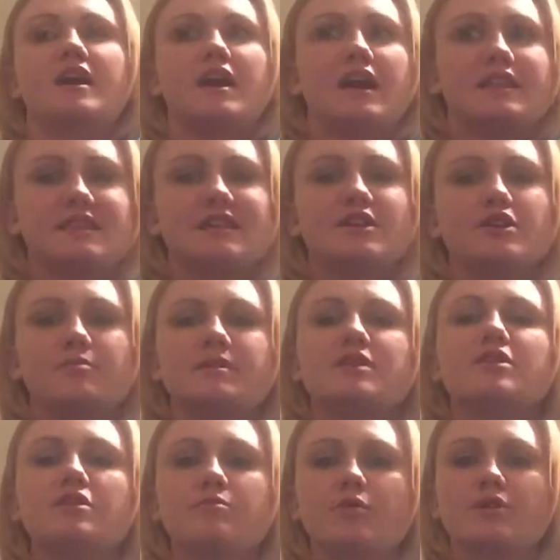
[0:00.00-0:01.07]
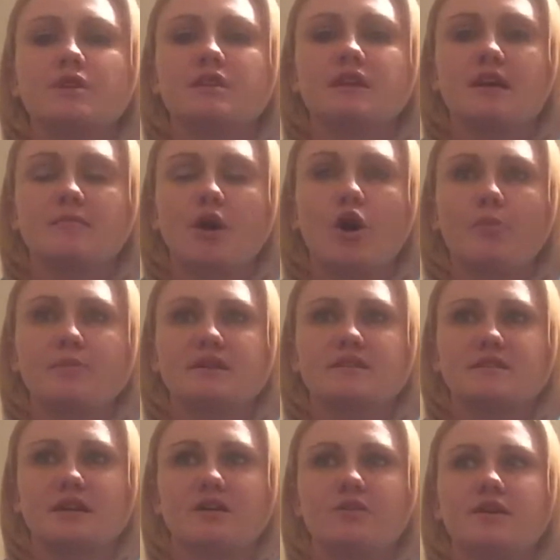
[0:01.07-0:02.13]
I think it'll be a little more than that. I'm hoping
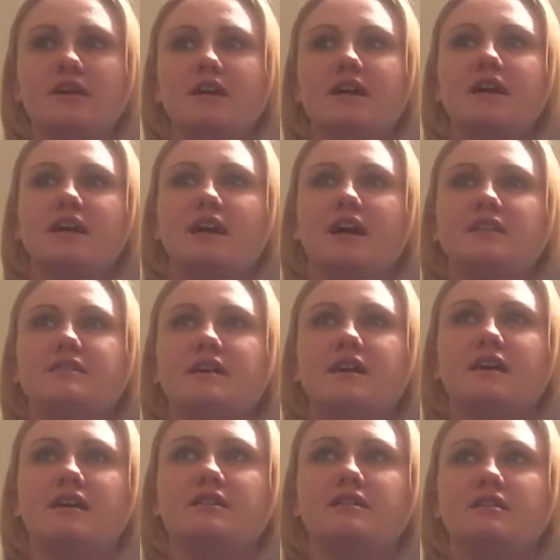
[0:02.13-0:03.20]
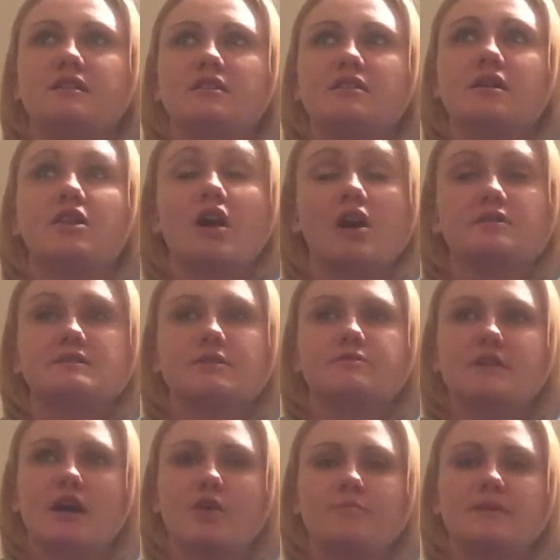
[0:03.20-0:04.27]
so. And then he'll also
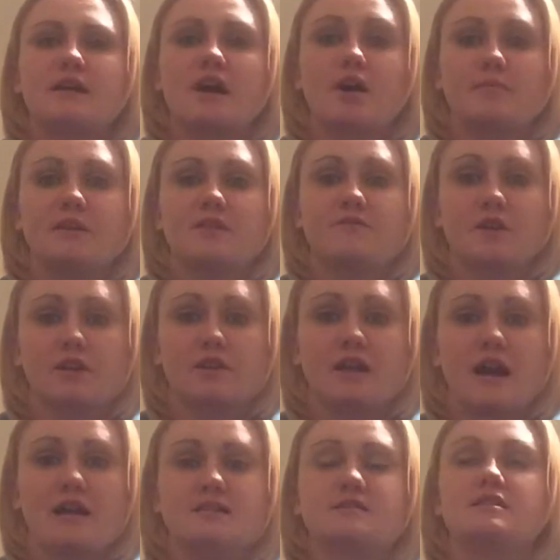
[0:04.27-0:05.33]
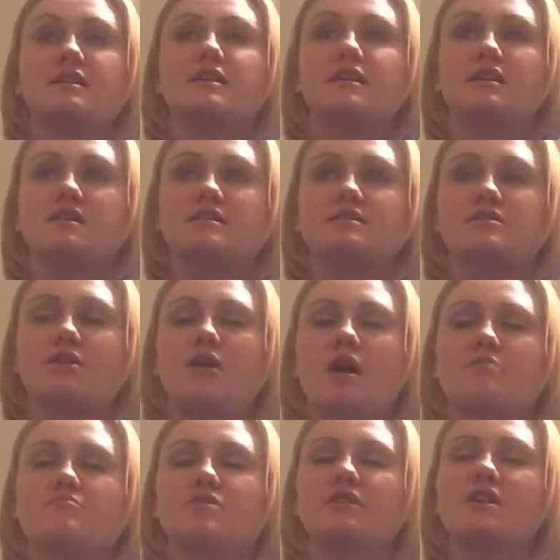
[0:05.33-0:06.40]
tell me how many fertilized. So
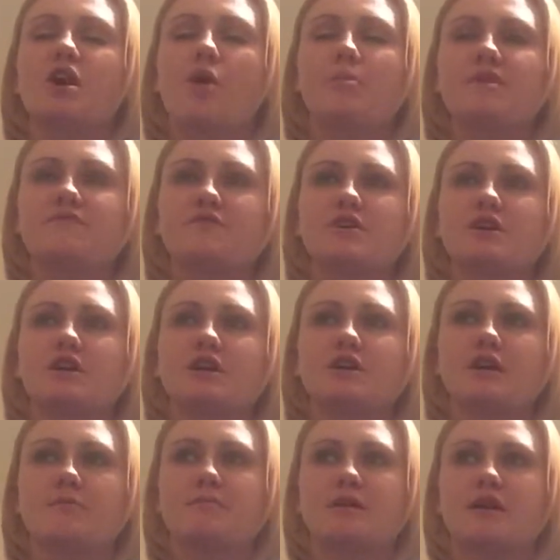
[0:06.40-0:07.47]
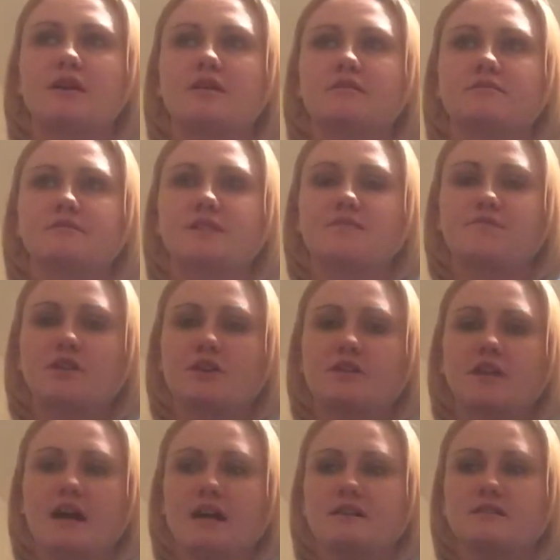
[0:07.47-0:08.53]
I'm really hoping for a good number that
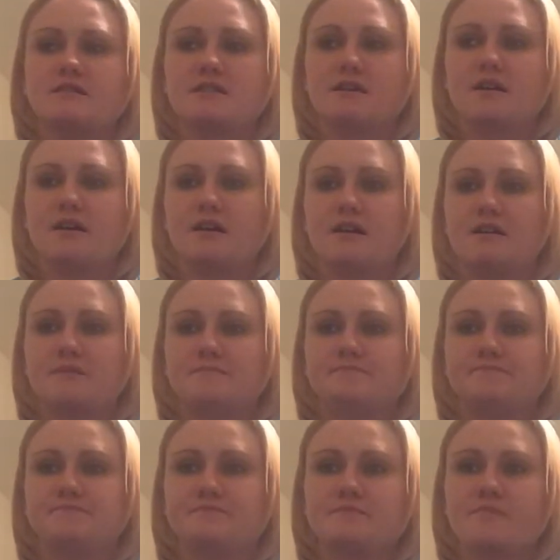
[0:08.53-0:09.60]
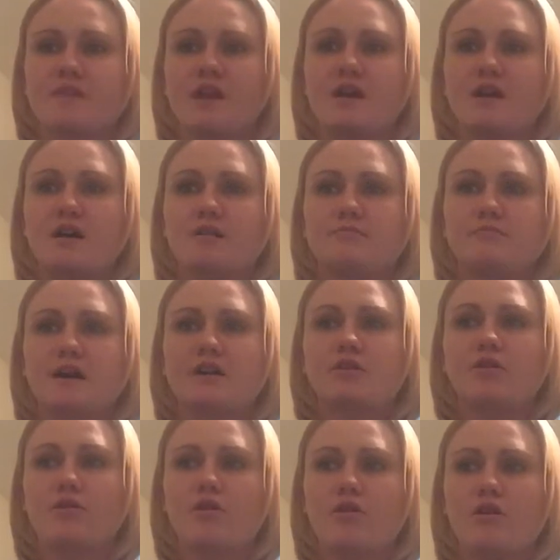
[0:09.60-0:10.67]
fertilized. My
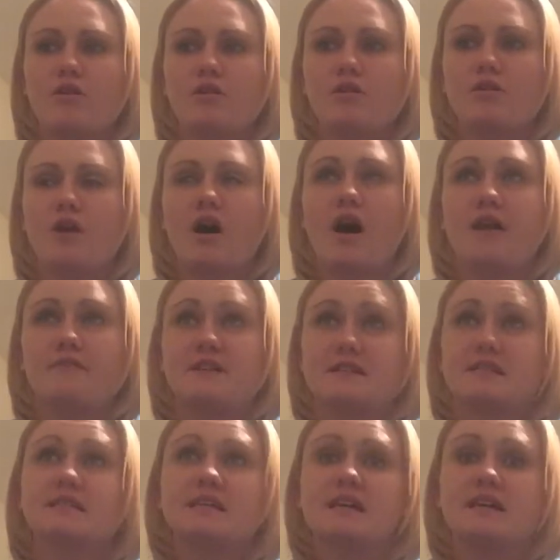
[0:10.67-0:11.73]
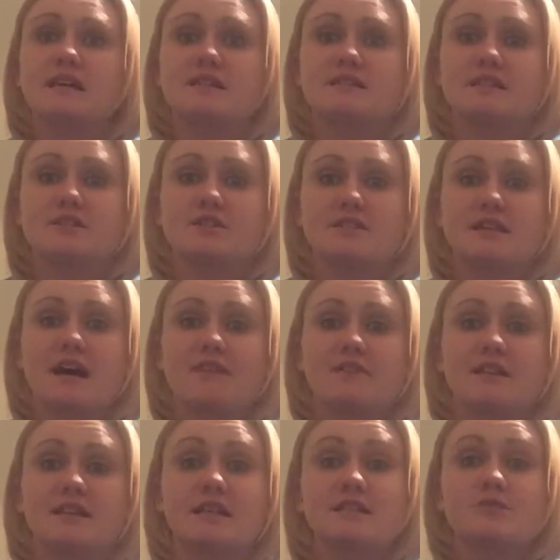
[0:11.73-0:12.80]
goal, obviously, is to just have
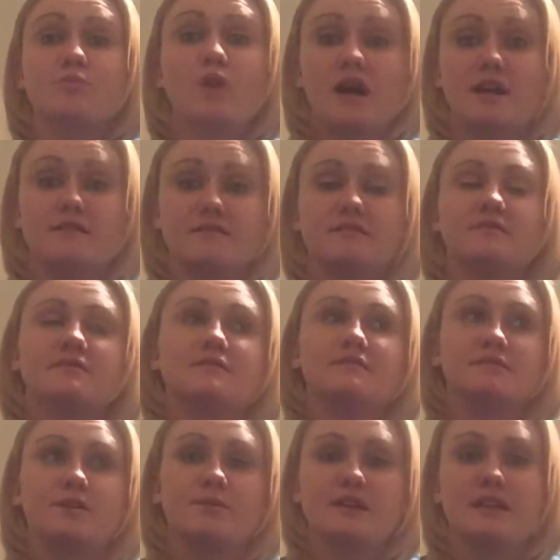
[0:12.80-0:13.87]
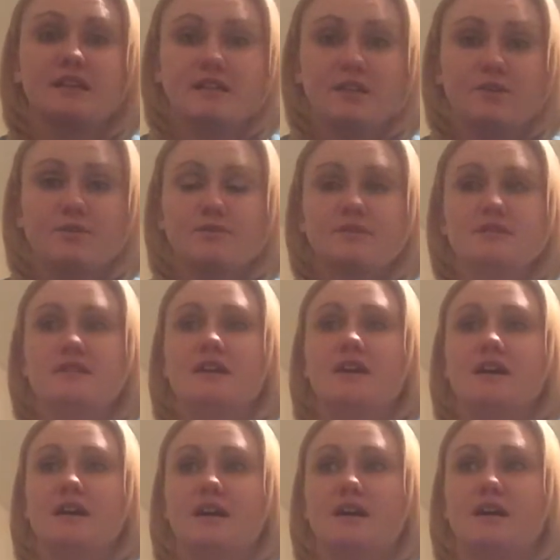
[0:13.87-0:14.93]
at least one that we can use.
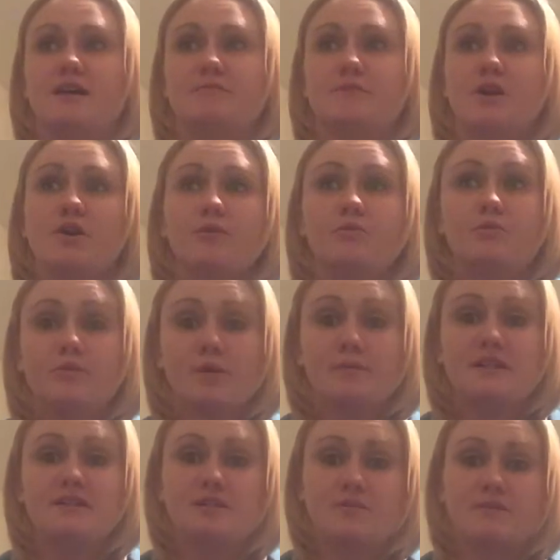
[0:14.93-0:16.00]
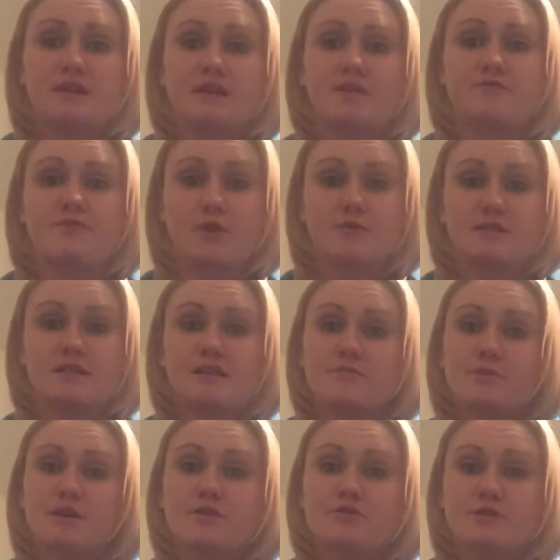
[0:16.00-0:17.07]
We will be doing a frozen
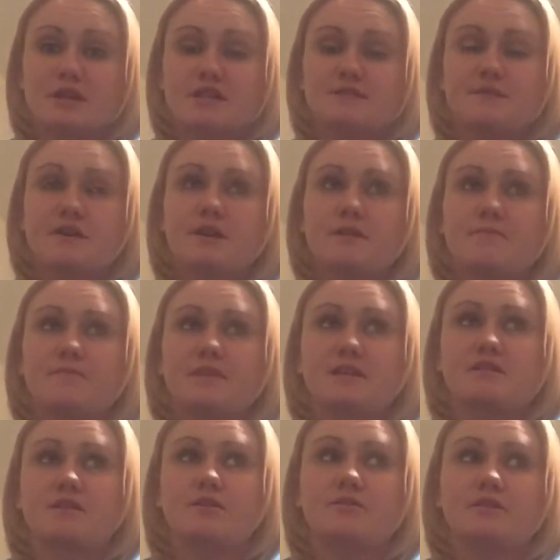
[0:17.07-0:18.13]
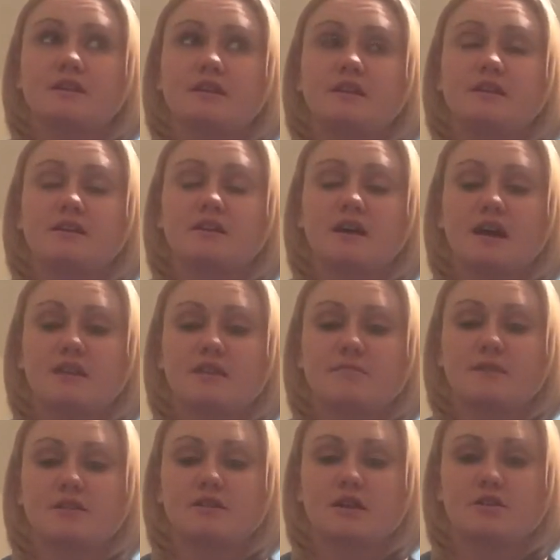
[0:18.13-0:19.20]
embryo transfer. That's the only kind that
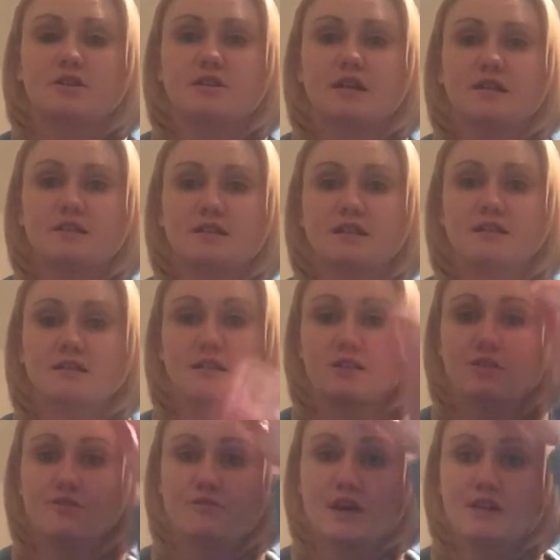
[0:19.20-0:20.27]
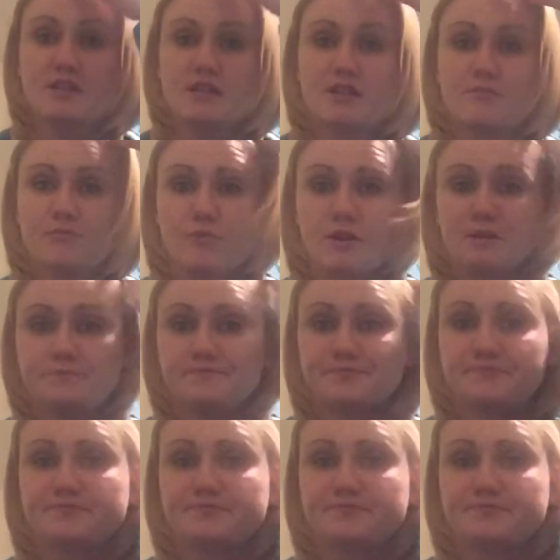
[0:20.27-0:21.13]
my doctor does. He does not do fresh anymore.